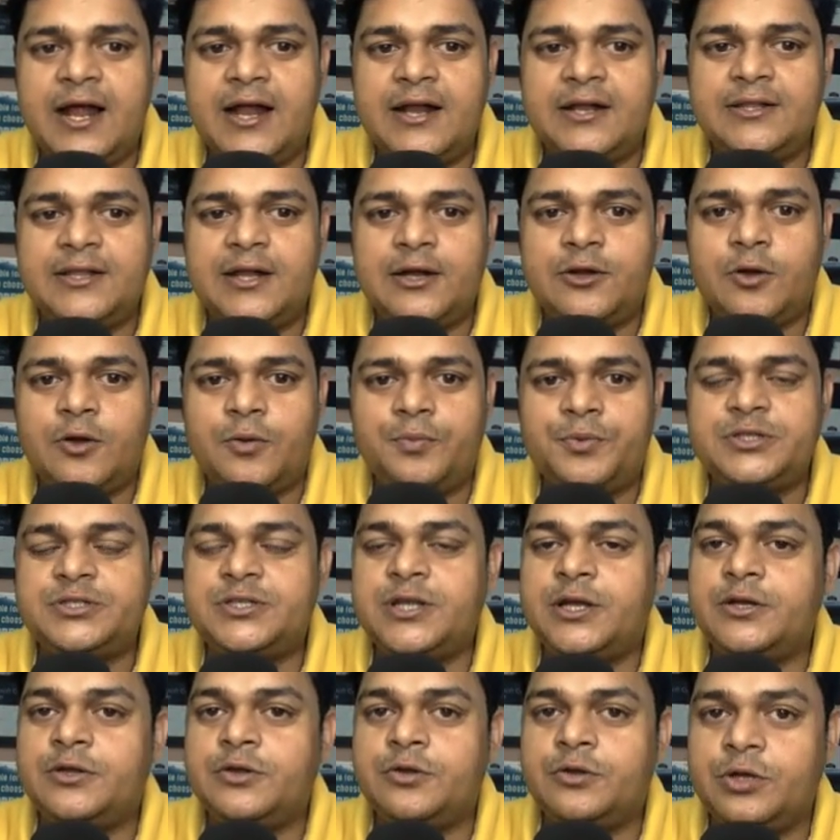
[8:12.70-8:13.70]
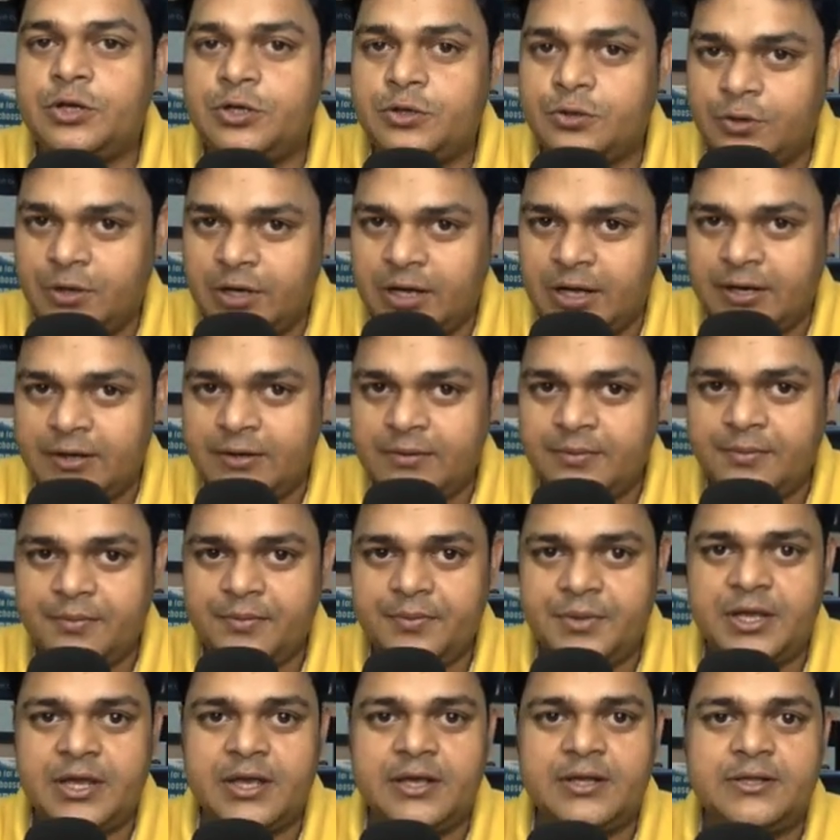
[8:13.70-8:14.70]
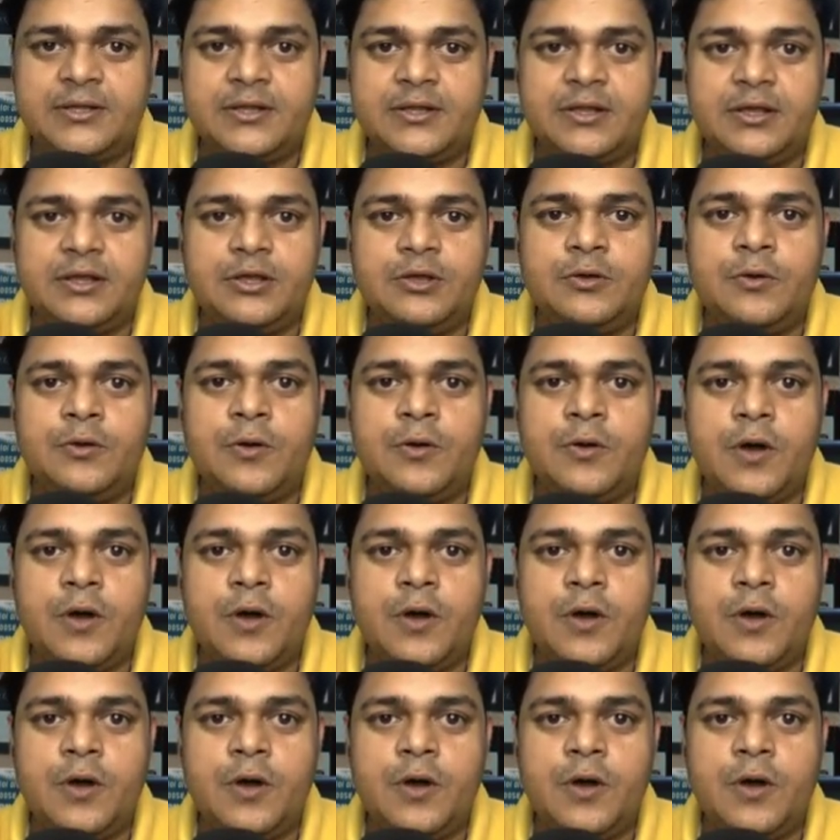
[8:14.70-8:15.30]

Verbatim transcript: are the topics that you need to learn because you